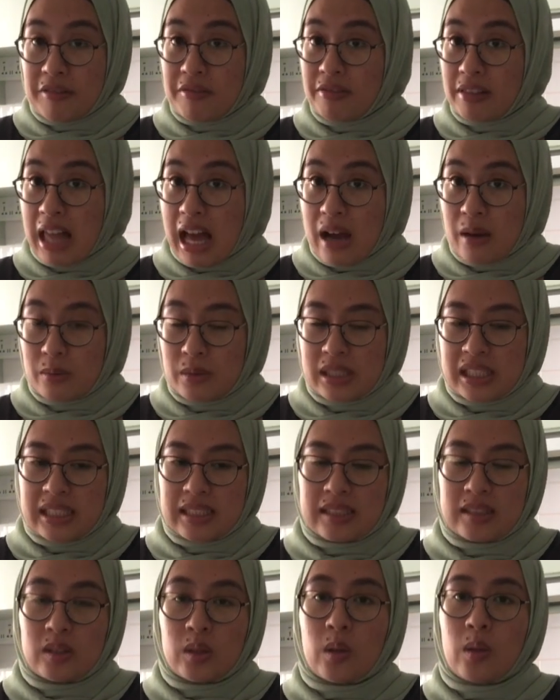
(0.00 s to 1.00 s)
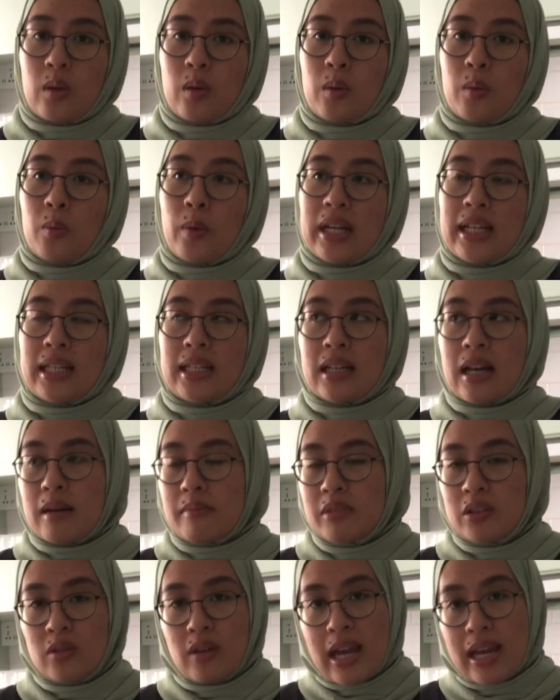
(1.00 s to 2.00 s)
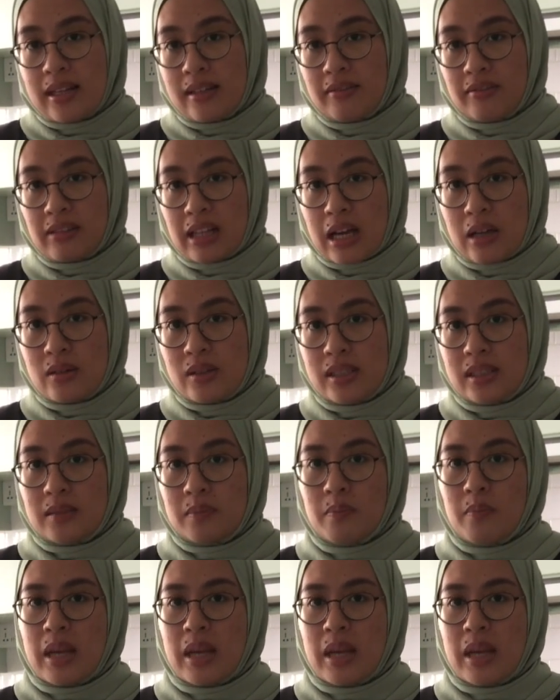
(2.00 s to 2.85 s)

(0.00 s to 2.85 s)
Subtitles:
flowers. So when it comes to adding flowers,